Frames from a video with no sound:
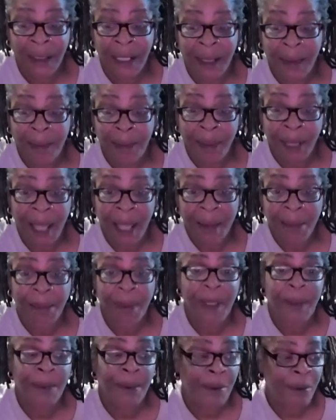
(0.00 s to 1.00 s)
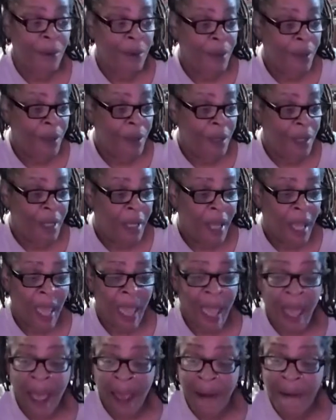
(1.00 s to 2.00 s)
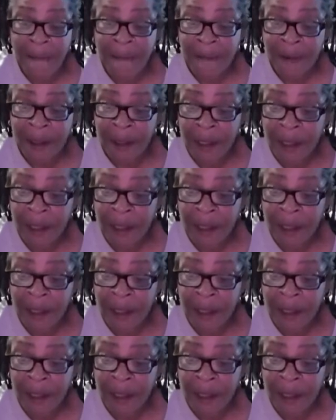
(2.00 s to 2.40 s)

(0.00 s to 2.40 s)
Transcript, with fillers: that black people have